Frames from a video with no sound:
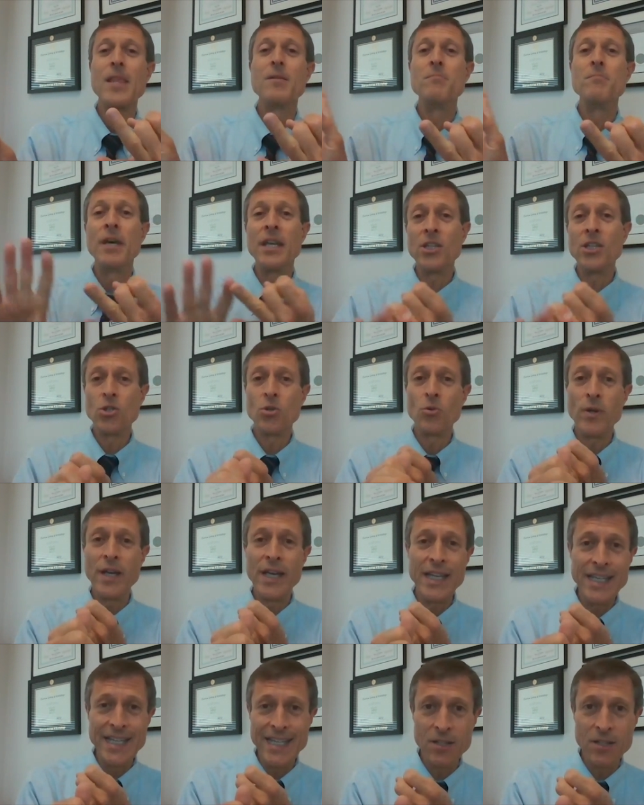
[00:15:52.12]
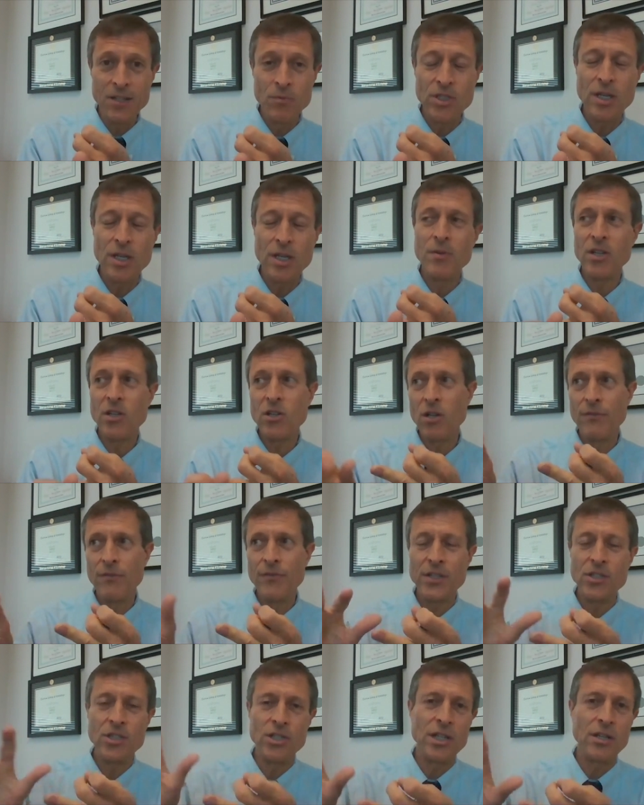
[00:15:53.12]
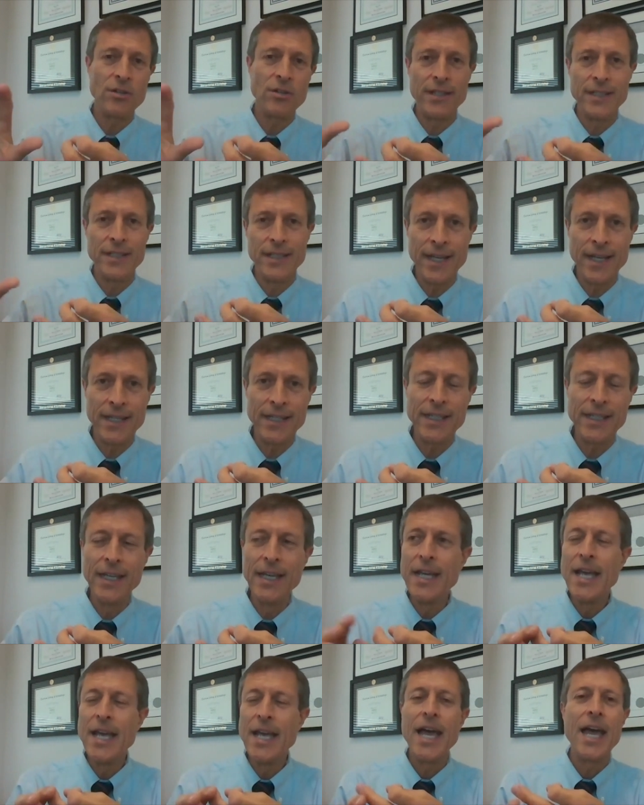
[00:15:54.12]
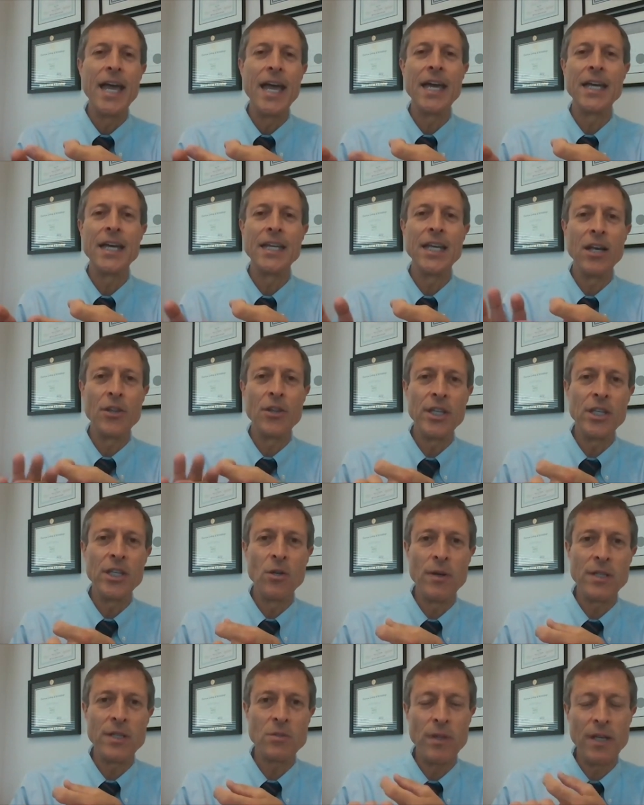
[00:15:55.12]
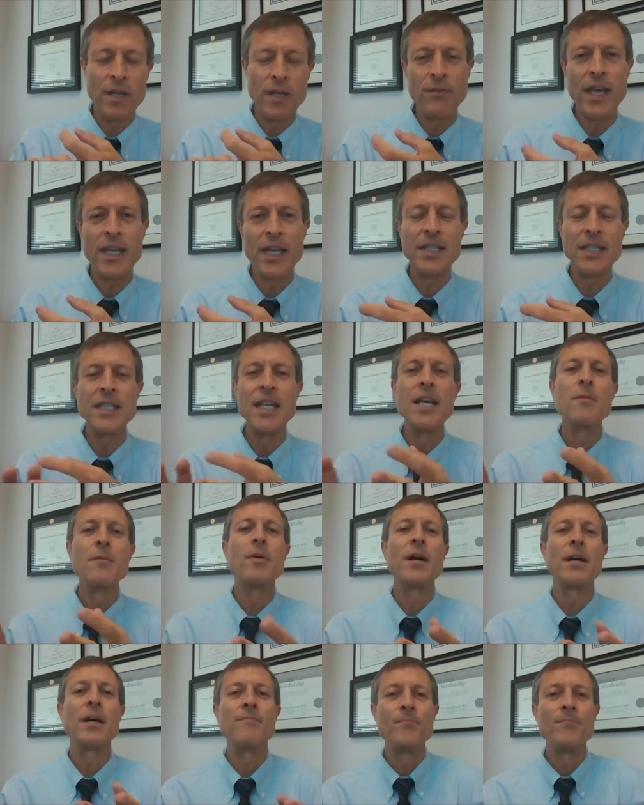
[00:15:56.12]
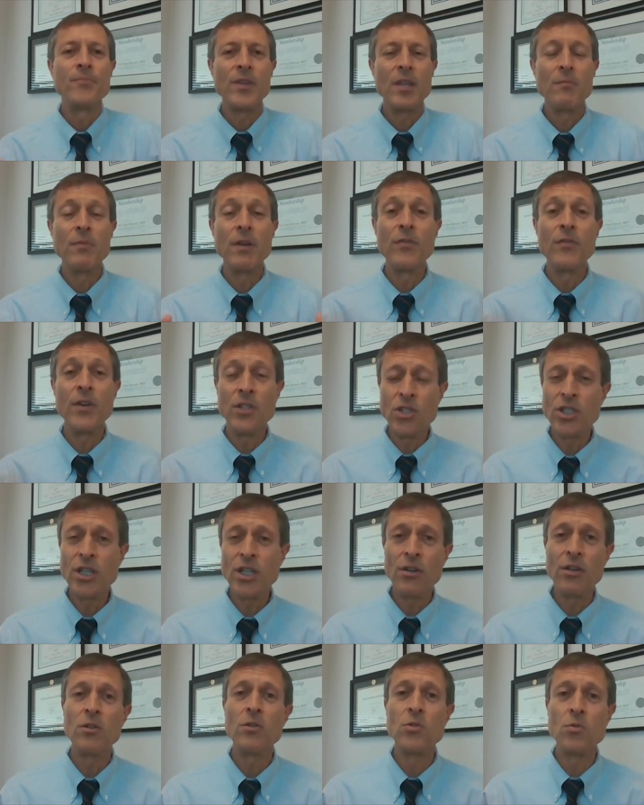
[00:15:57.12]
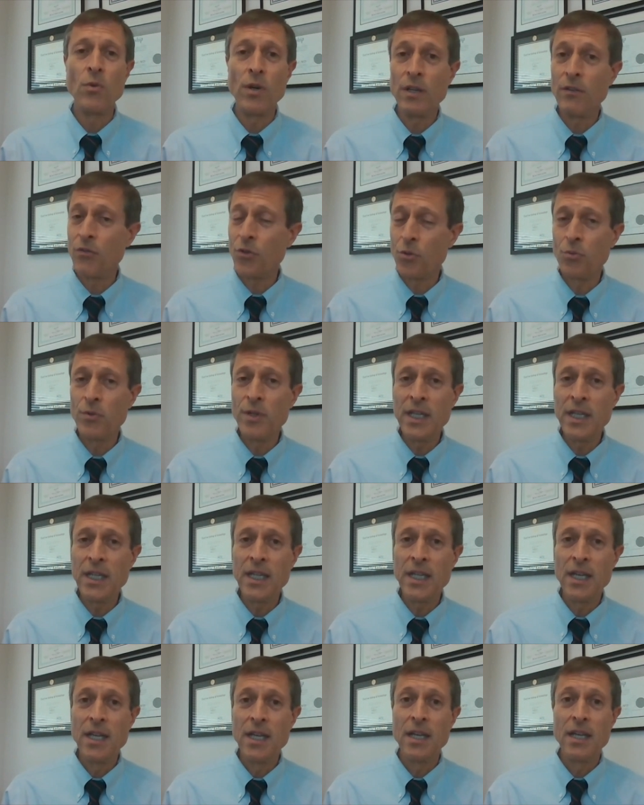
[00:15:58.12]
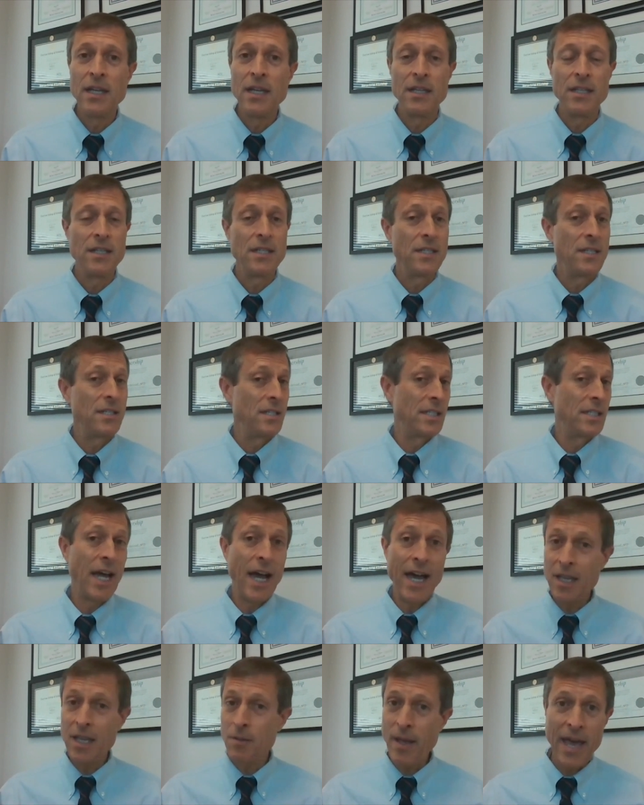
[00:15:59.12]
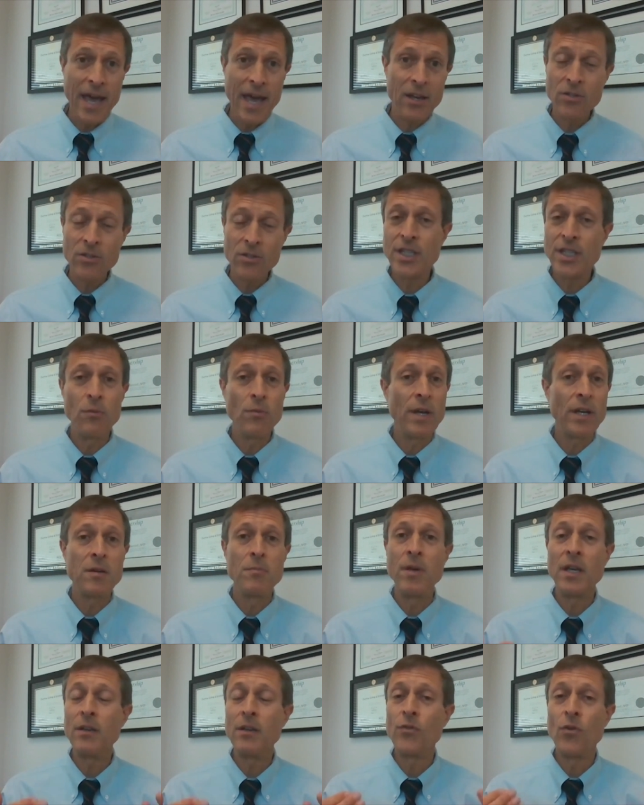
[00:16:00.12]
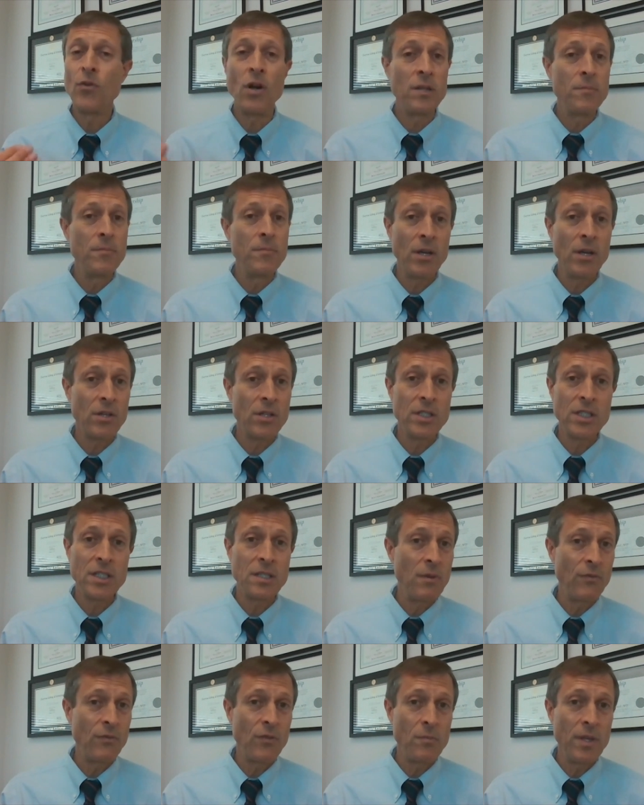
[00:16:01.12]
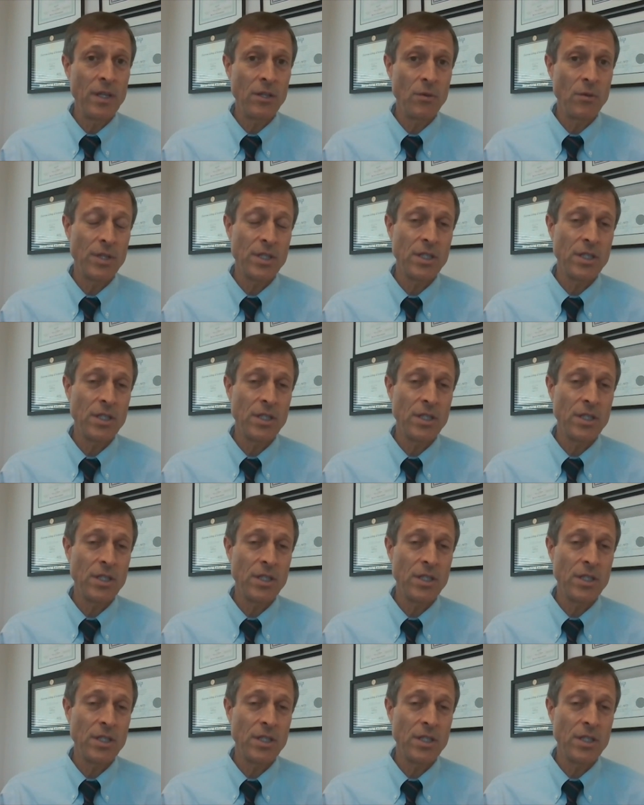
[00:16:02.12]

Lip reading: Mediterranean, which I'm going to call vegetarian light, and healthy US, whatever that is. But vegetarian is one of 3 diet patterns they recommended for all Americans to be familiar with.